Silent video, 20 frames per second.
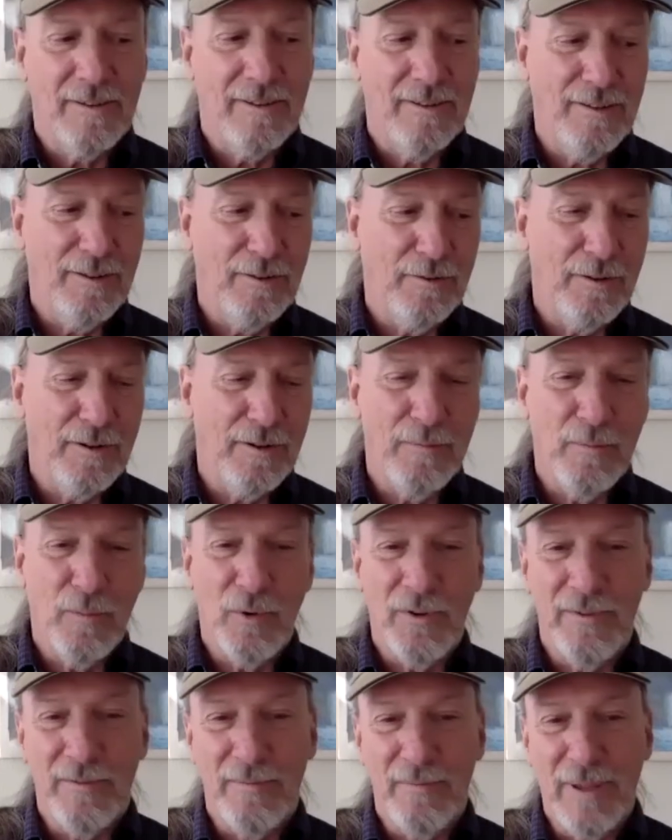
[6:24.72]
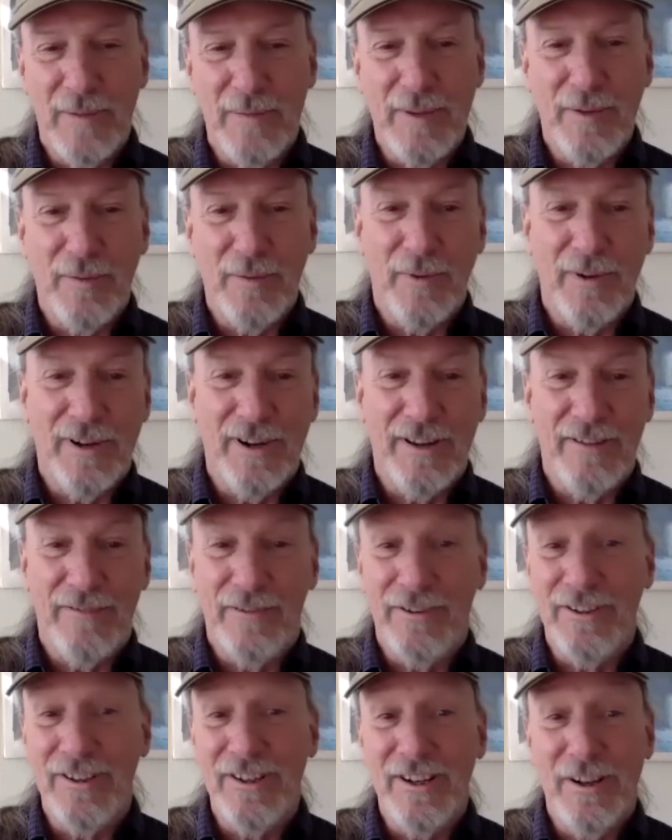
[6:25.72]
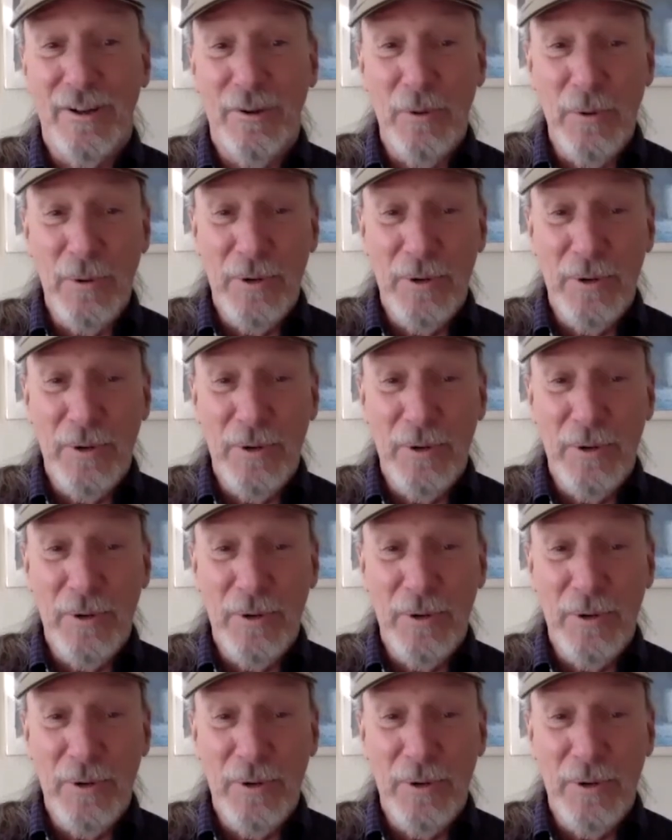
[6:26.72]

you learn more than maybe you wanted ever to know.